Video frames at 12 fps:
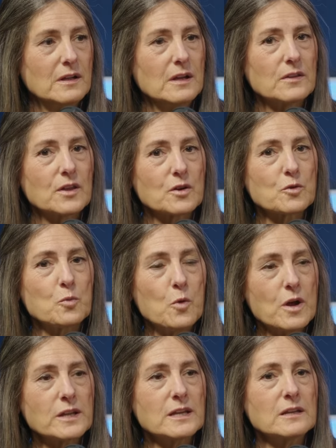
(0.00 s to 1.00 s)
that are
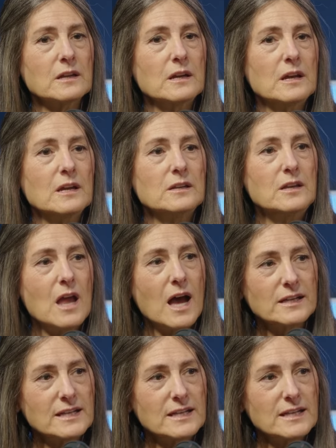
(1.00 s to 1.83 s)
wanting not